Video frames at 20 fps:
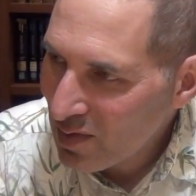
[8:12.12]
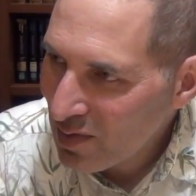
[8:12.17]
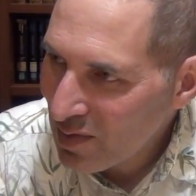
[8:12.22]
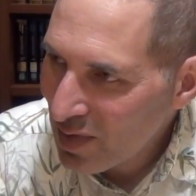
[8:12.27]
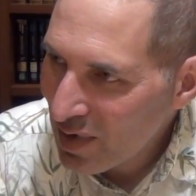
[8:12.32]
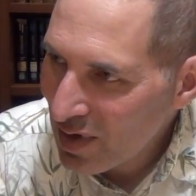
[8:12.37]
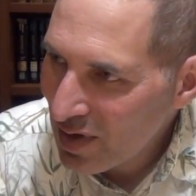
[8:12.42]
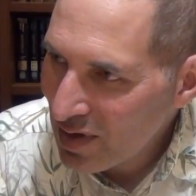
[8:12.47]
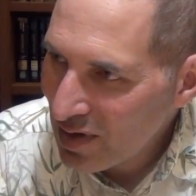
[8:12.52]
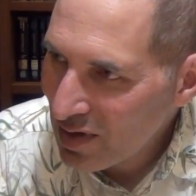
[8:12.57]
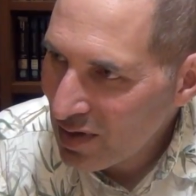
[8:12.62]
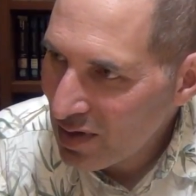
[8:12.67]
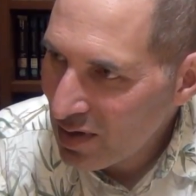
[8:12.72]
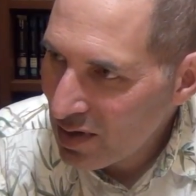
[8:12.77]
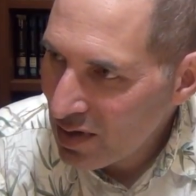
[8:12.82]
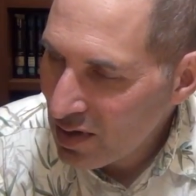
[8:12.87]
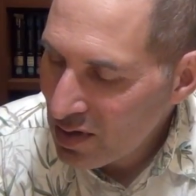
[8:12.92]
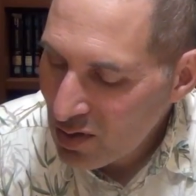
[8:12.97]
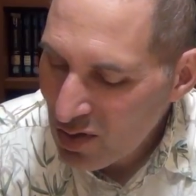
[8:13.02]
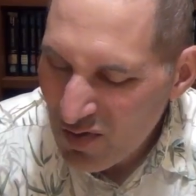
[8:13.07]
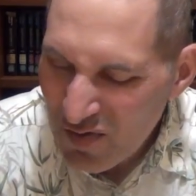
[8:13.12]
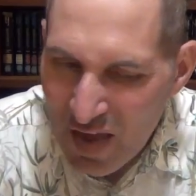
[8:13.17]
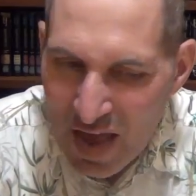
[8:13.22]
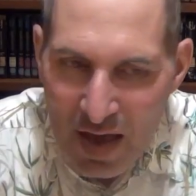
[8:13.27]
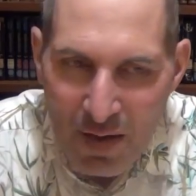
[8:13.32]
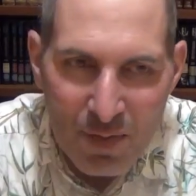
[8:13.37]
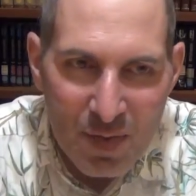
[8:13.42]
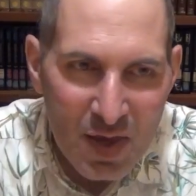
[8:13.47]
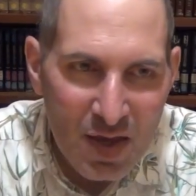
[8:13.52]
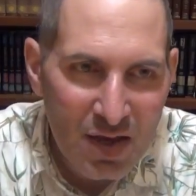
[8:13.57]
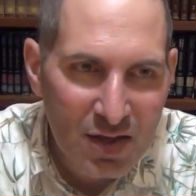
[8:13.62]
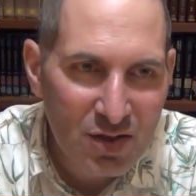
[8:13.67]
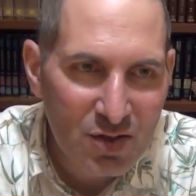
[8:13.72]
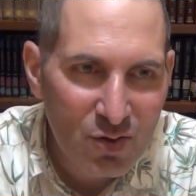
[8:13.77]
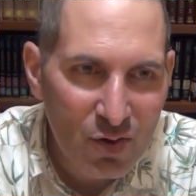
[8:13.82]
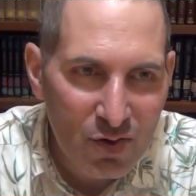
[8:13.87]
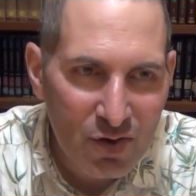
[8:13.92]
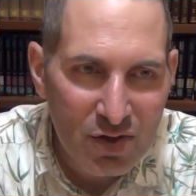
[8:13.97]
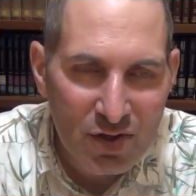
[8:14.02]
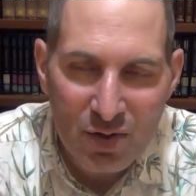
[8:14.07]
All right? So if that means
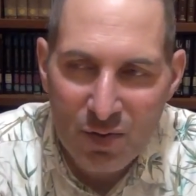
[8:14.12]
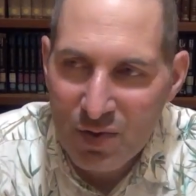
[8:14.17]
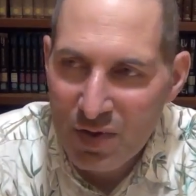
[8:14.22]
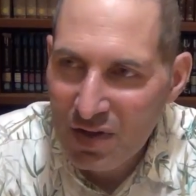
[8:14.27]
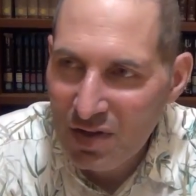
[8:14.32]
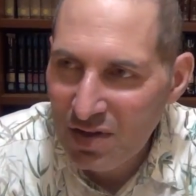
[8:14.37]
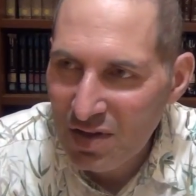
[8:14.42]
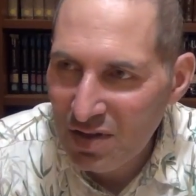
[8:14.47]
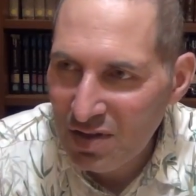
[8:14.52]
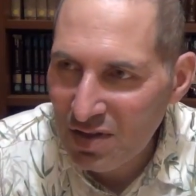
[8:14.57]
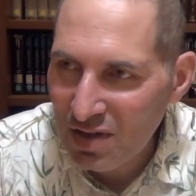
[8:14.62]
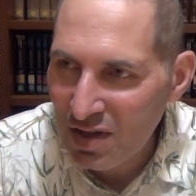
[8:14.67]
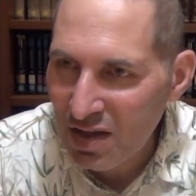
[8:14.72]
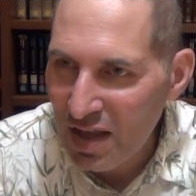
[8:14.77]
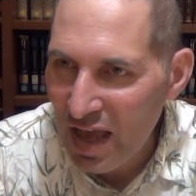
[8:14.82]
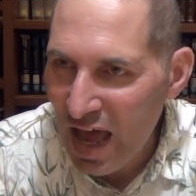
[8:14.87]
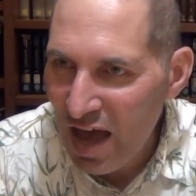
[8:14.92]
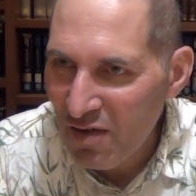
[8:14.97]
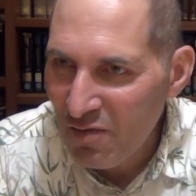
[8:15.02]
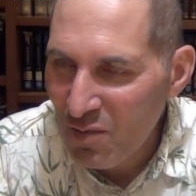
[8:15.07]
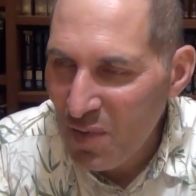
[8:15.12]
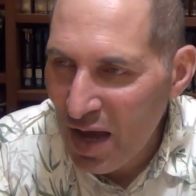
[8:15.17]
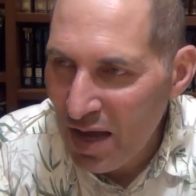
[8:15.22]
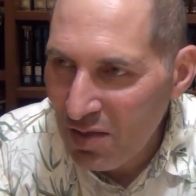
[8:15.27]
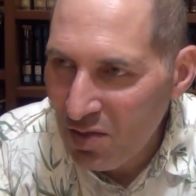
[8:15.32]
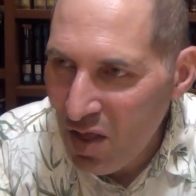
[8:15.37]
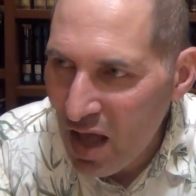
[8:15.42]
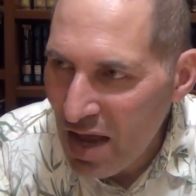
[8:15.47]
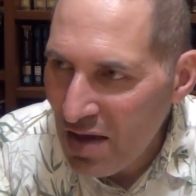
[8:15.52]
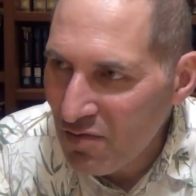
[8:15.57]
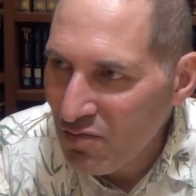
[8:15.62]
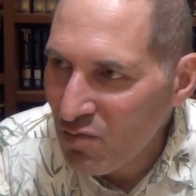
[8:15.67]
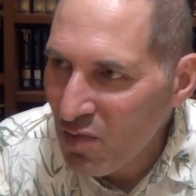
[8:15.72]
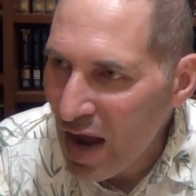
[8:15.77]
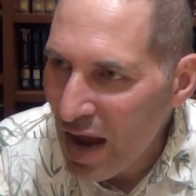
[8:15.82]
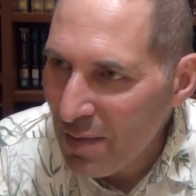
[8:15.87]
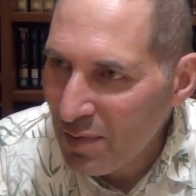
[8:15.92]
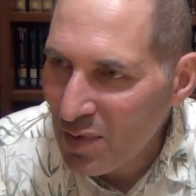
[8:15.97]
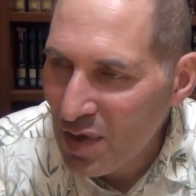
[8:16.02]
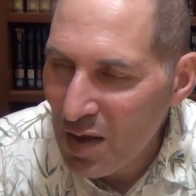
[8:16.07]
in order to have my life
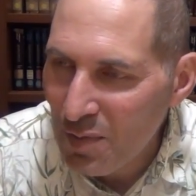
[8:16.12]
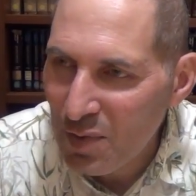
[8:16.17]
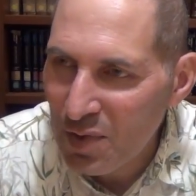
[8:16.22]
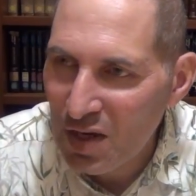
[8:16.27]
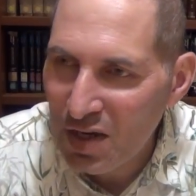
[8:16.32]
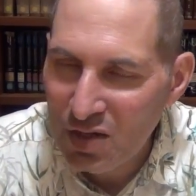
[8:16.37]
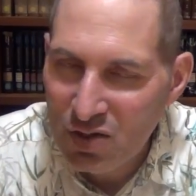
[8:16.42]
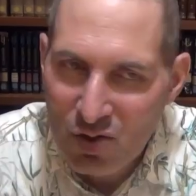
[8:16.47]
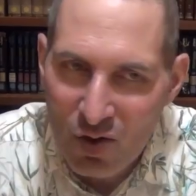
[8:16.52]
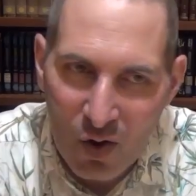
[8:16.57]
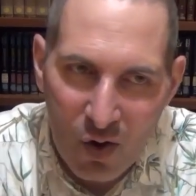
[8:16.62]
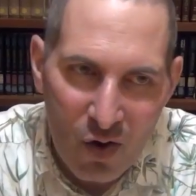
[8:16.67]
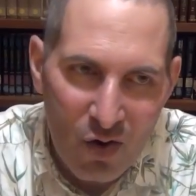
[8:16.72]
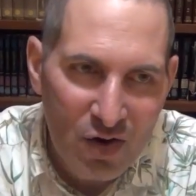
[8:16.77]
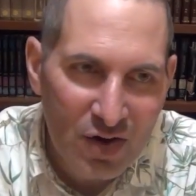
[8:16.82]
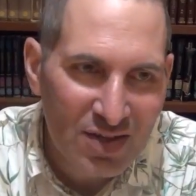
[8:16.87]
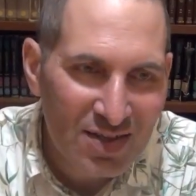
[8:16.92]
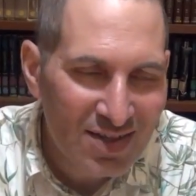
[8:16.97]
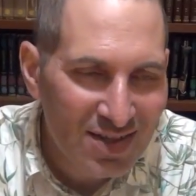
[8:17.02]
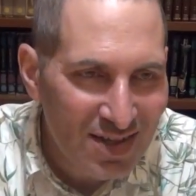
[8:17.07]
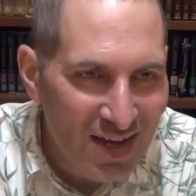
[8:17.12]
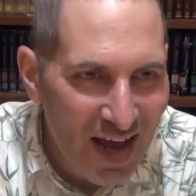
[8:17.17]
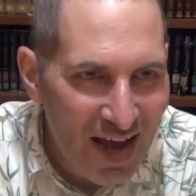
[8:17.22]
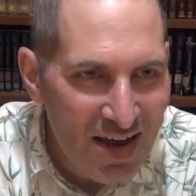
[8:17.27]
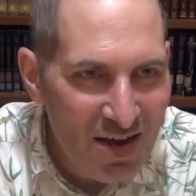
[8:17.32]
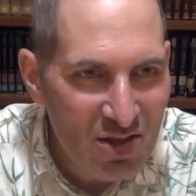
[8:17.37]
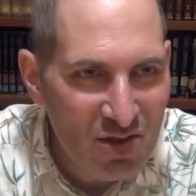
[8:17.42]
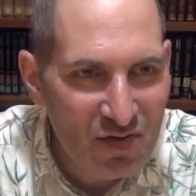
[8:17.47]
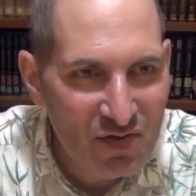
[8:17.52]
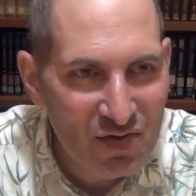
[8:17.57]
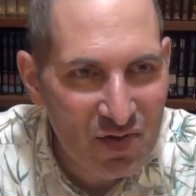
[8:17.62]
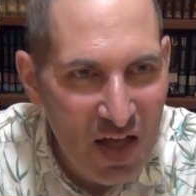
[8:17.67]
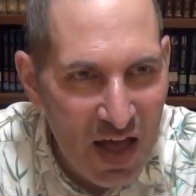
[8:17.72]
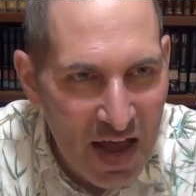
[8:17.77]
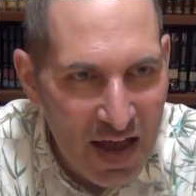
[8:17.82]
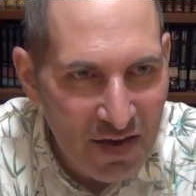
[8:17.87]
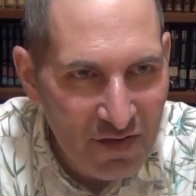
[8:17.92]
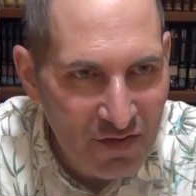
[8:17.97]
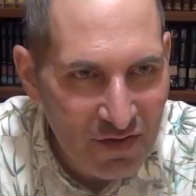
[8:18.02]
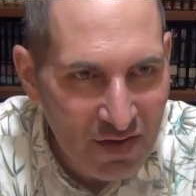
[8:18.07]
wrapped up in a Torah style of
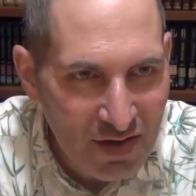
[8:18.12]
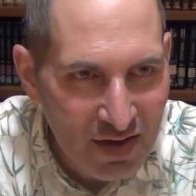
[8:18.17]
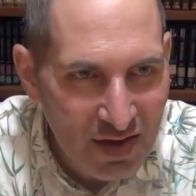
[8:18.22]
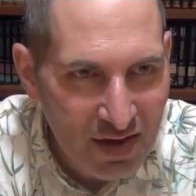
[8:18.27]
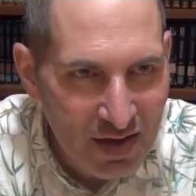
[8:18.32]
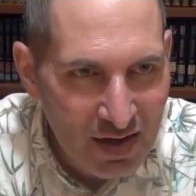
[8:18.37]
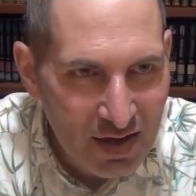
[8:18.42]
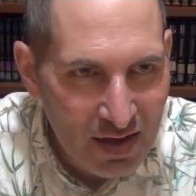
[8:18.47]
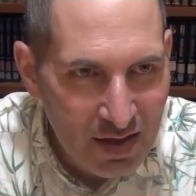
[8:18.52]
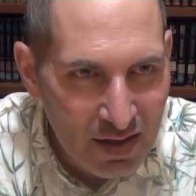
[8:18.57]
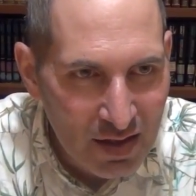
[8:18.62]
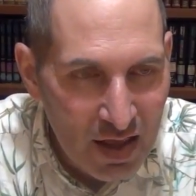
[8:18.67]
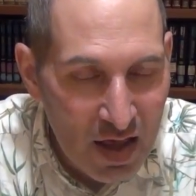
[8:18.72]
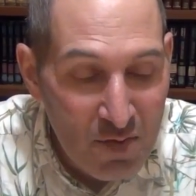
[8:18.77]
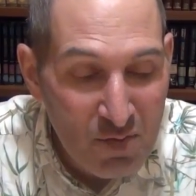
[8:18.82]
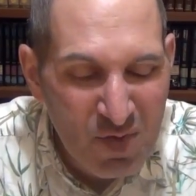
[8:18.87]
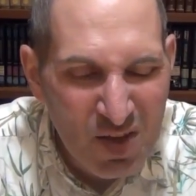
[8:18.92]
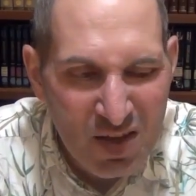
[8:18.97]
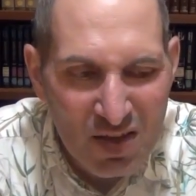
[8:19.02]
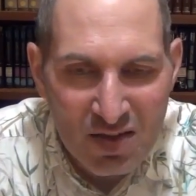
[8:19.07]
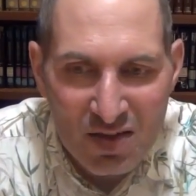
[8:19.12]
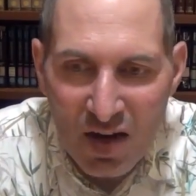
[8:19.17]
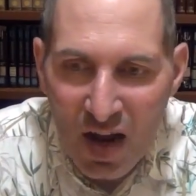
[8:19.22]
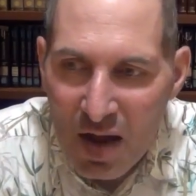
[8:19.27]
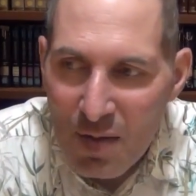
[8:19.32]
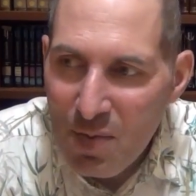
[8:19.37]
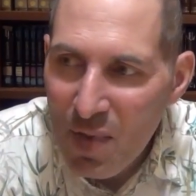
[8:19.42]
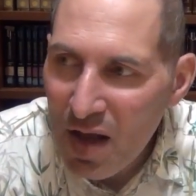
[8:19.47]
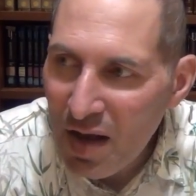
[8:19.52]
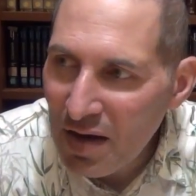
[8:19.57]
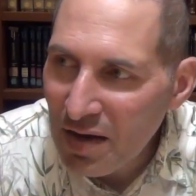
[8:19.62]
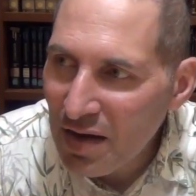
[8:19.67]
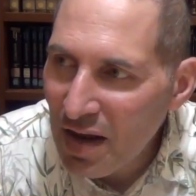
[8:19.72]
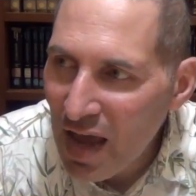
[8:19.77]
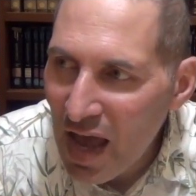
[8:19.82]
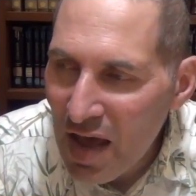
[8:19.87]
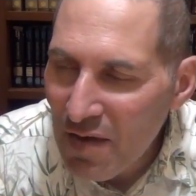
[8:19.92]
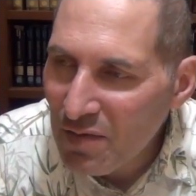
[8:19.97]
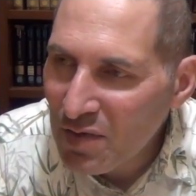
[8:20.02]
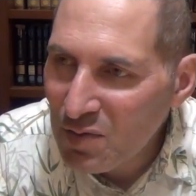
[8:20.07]
life, that means that I'm not going to
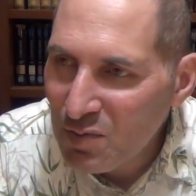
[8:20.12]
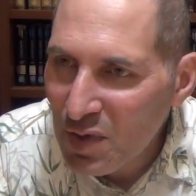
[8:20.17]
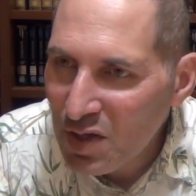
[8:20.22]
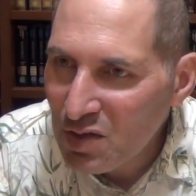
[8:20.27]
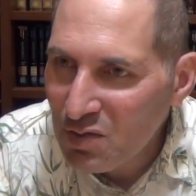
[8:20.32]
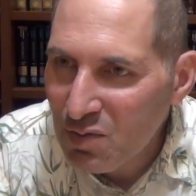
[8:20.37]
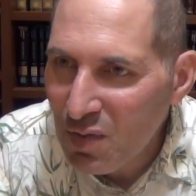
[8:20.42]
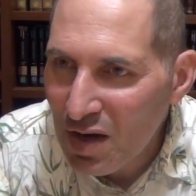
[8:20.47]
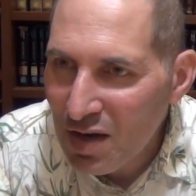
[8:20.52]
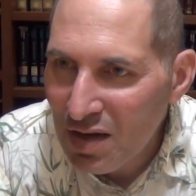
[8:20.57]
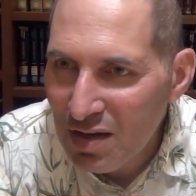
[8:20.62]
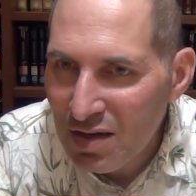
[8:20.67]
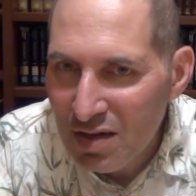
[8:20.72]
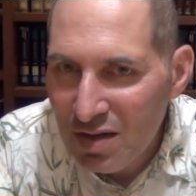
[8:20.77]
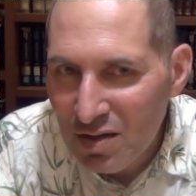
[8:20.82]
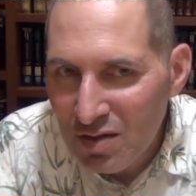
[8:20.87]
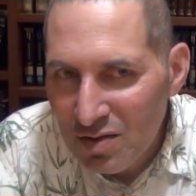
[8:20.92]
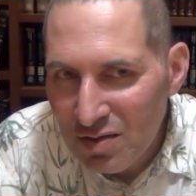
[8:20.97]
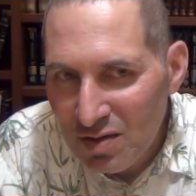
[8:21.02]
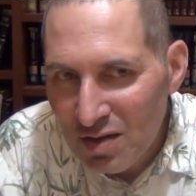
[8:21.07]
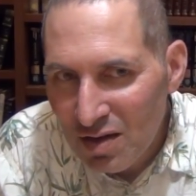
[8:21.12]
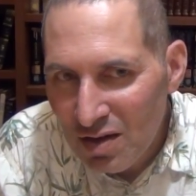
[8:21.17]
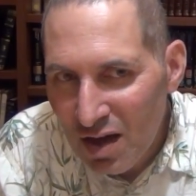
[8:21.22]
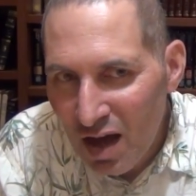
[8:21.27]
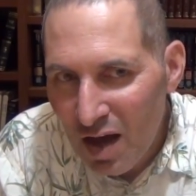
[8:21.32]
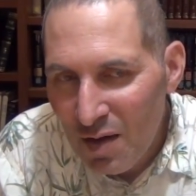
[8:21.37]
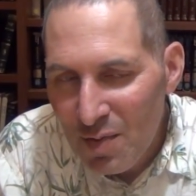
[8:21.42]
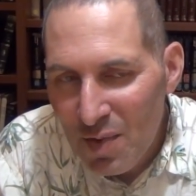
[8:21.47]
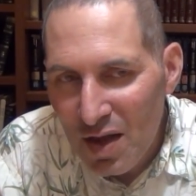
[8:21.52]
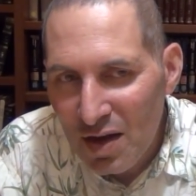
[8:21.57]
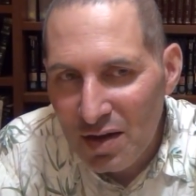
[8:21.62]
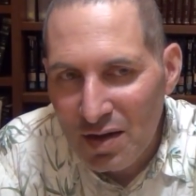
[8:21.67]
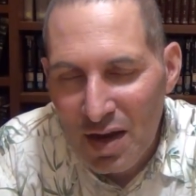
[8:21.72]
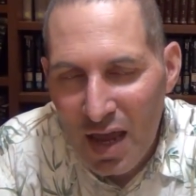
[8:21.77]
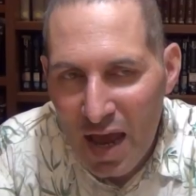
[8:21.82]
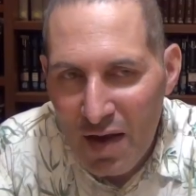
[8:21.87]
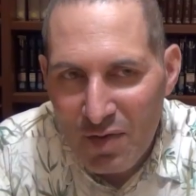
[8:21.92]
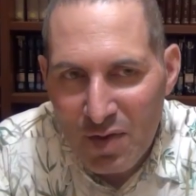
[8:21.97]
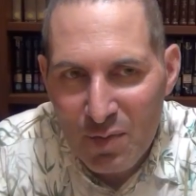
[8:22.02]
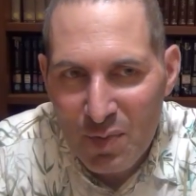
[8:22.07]
have as much money. It's like I'm not going
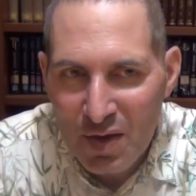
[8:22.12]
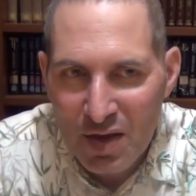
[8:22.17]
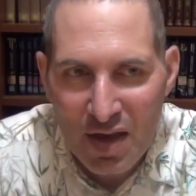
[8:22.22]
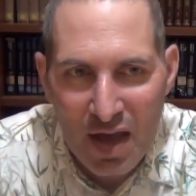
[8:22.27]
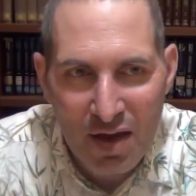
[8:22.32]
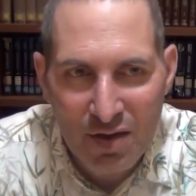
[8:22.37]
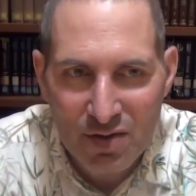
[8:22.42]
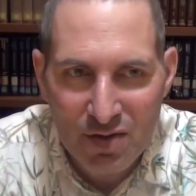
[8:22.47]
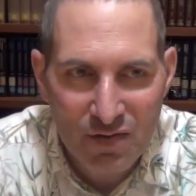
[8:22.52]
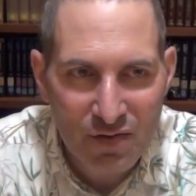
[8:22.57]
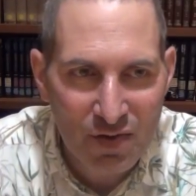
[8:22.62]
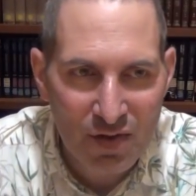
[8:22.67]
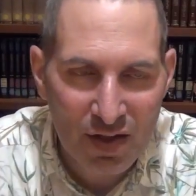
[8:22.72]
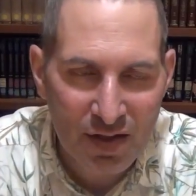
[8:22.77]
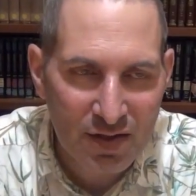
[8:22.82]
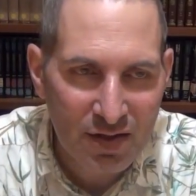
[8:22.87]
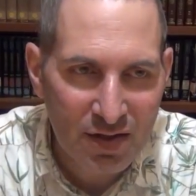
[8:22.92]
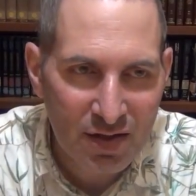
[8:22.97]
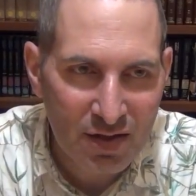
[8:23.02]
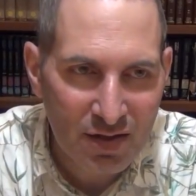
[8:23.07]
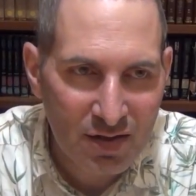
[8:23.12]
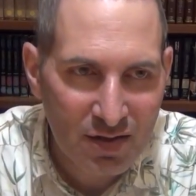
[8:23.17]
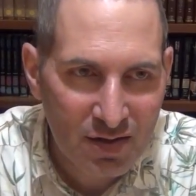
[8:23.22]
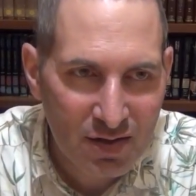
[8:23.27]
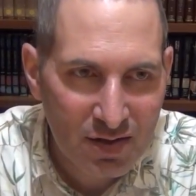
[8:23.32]
to have the big house in Valencia